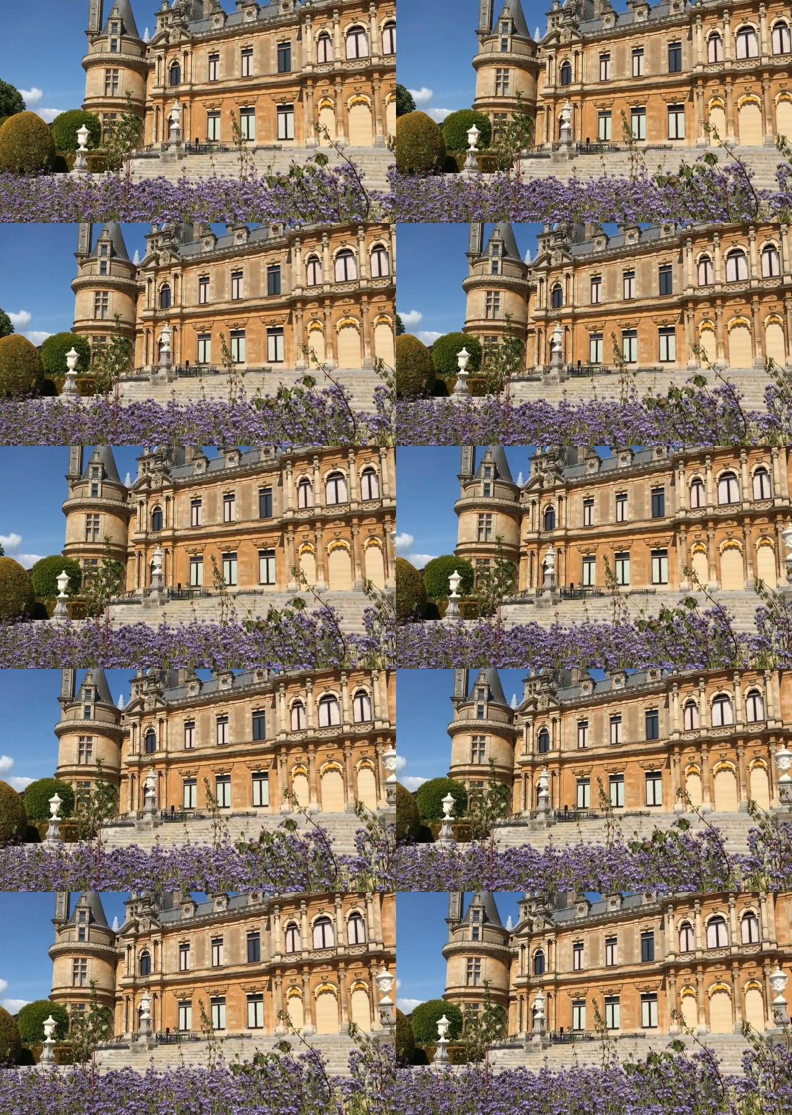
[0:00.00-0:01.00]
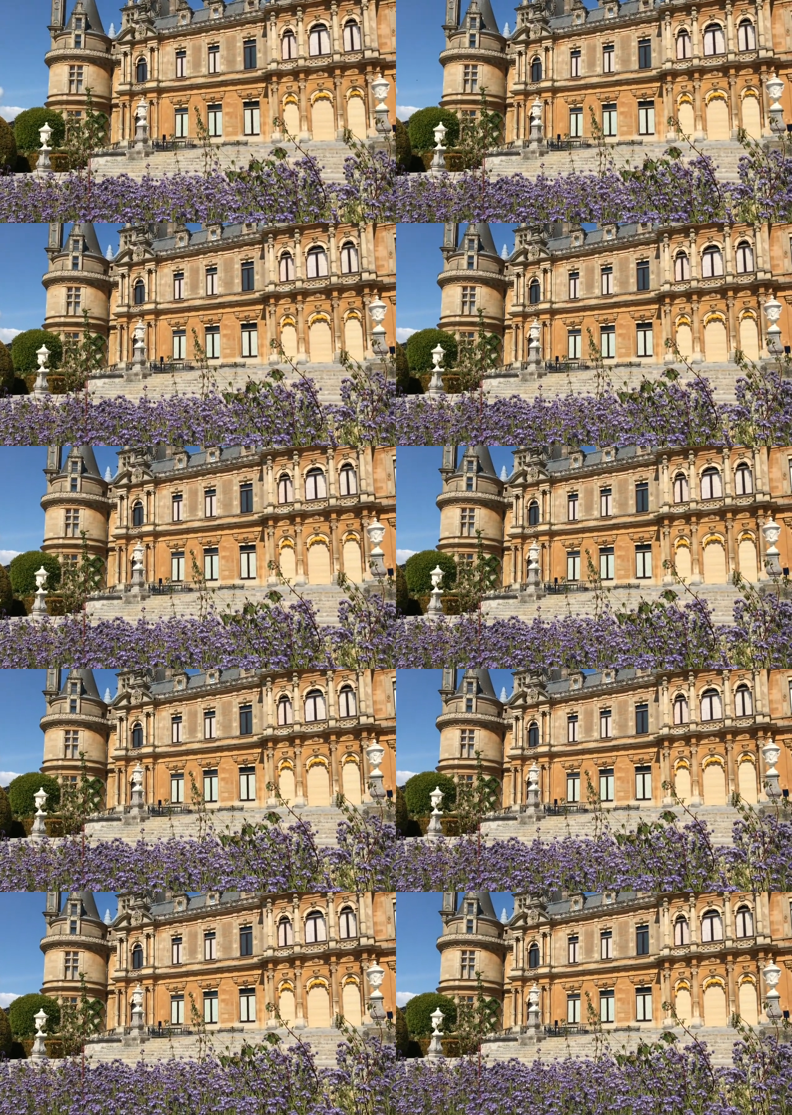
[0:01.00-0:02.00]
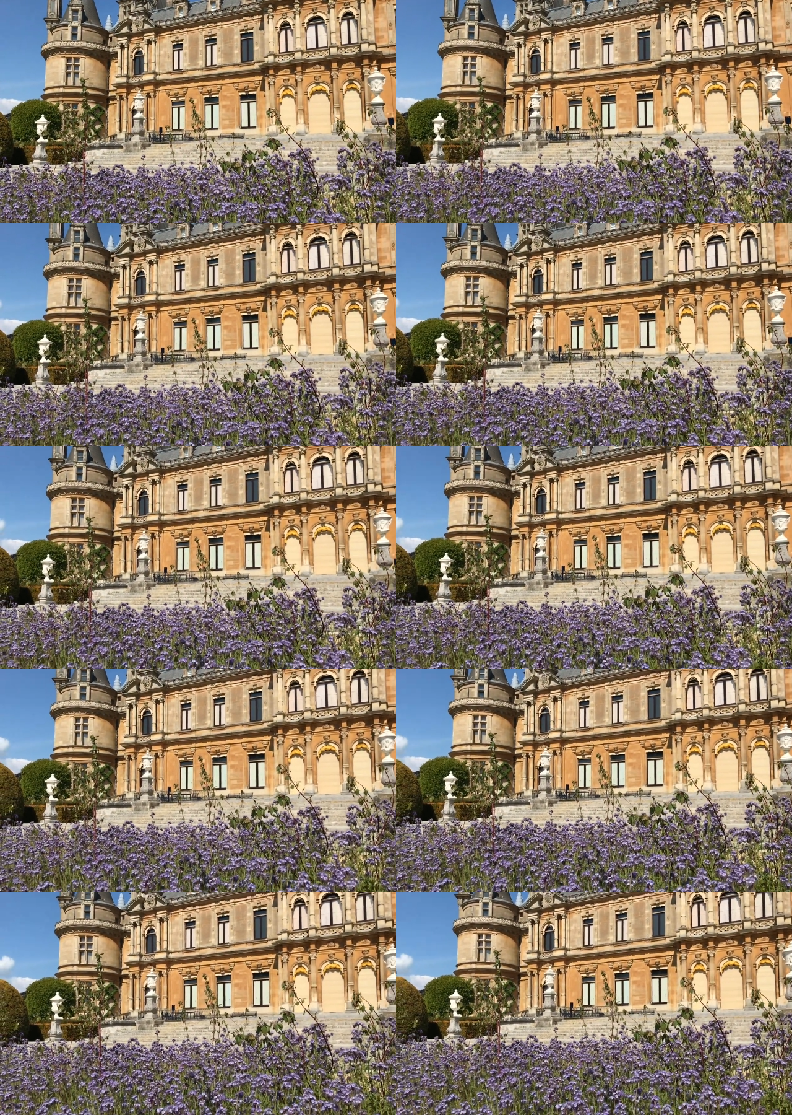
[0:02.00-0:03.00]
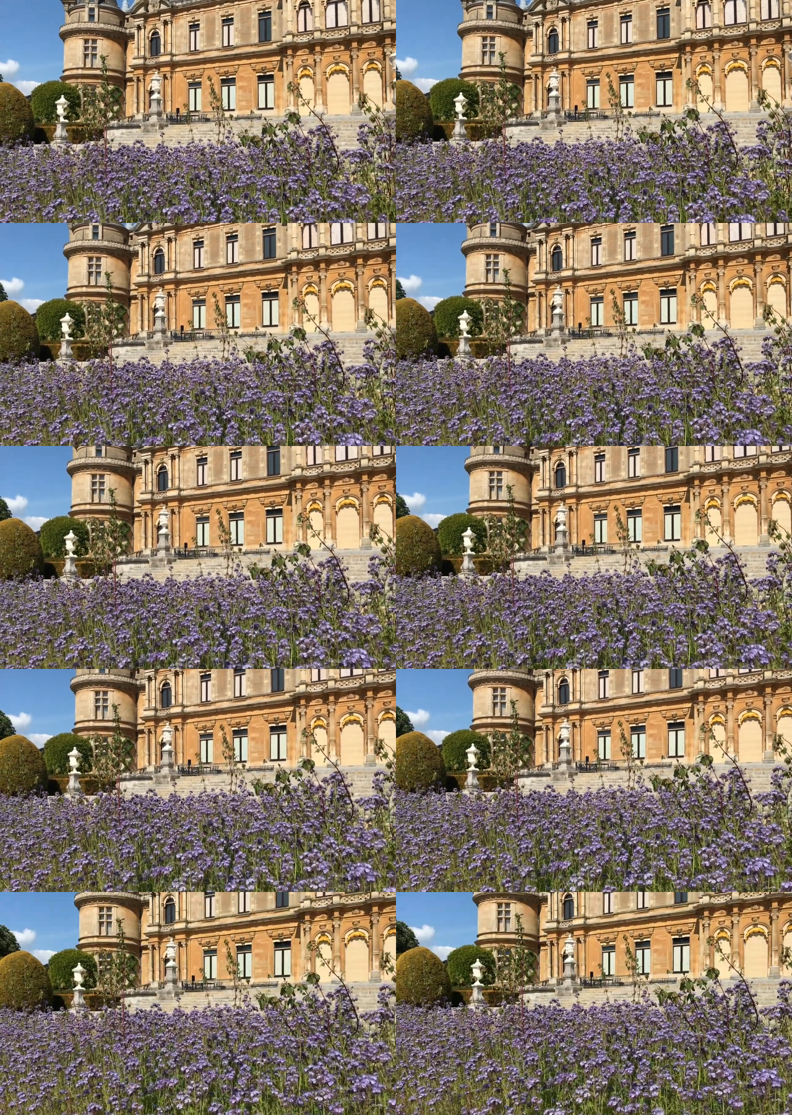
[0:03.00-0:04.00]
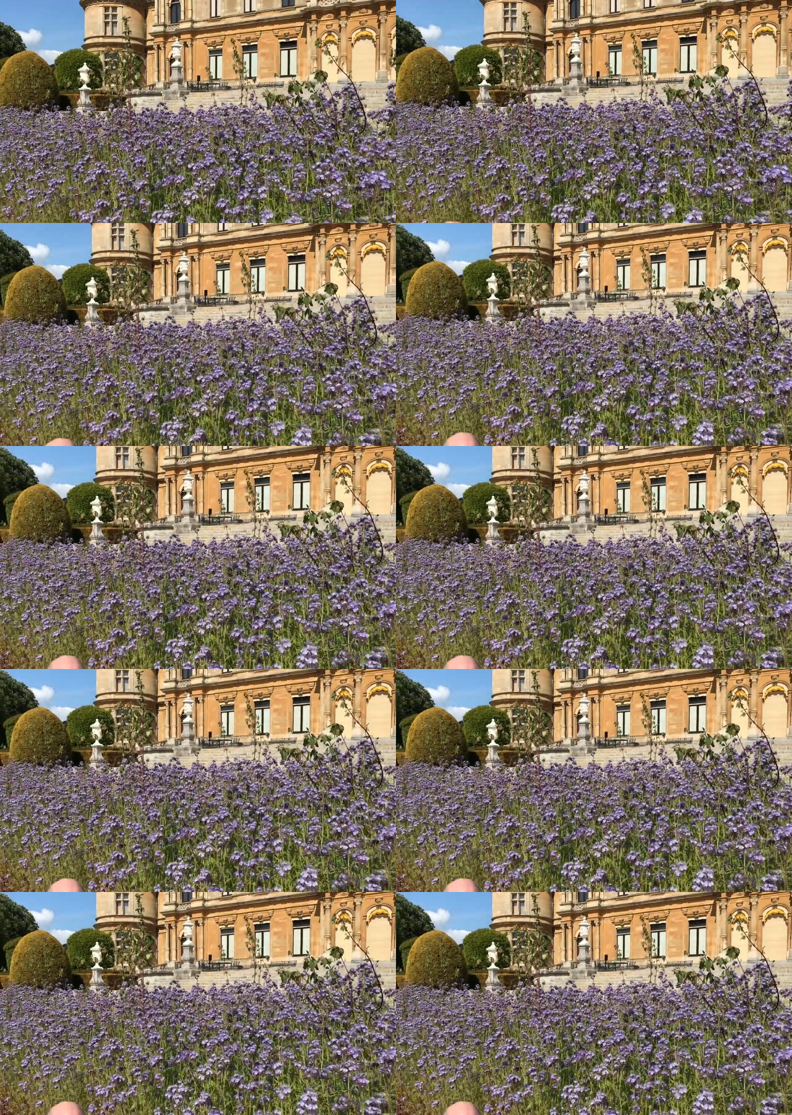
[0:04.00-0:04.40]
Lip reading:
[unreadable: no face in view]